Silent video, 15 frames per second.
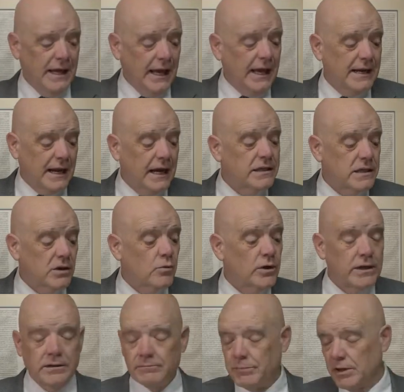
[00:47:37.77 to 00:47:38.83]
And I think we
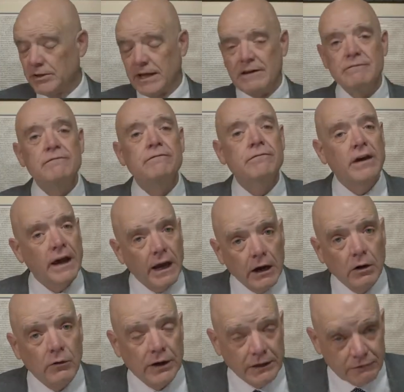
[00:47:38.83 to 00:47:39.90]
could build a
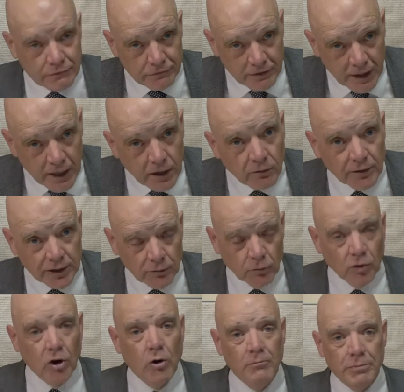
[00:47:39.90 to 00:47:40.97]
very, very
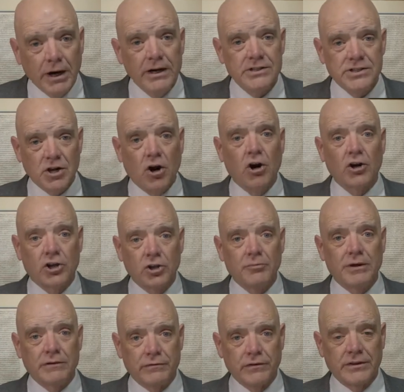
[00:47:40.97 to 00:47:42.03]
robust
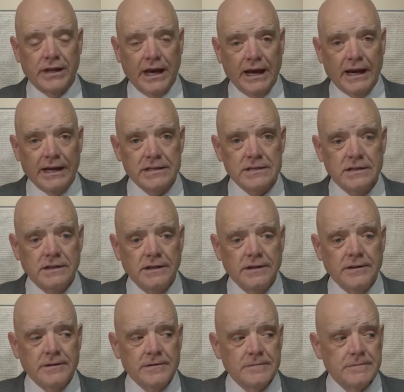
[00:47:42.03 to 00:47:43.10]
argument for that.
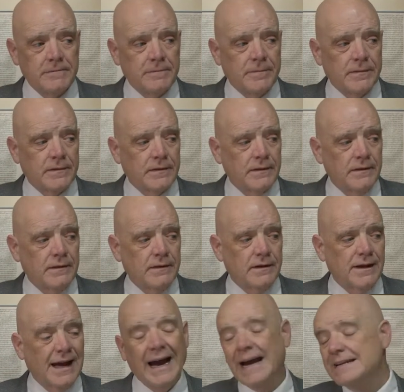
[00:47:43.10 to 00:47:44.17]

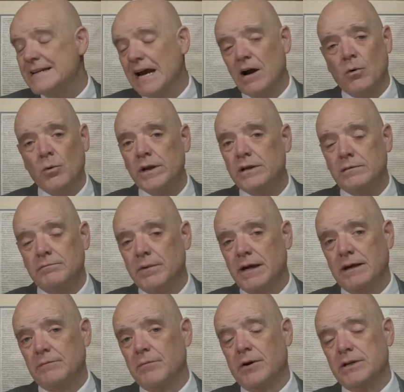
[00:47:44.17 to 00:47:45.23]
I doubt we could
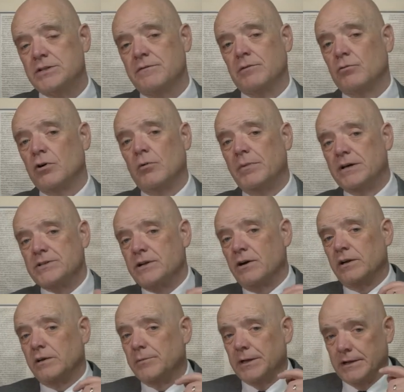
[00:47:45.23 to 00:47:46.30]
make much of a robust
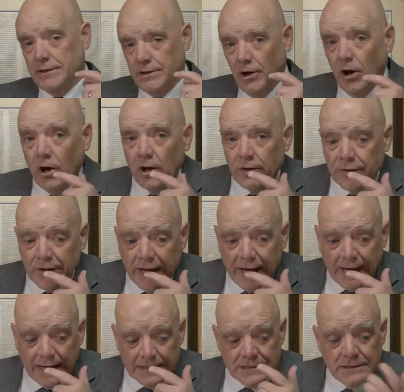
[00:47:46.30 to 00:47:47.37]
argument at all
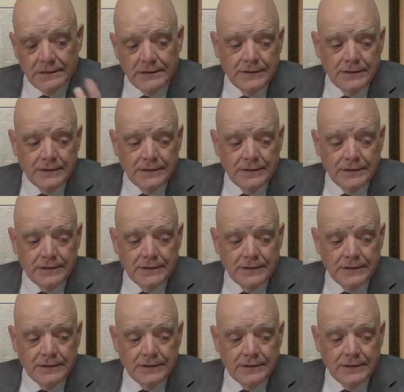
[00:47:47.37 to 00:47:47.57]
that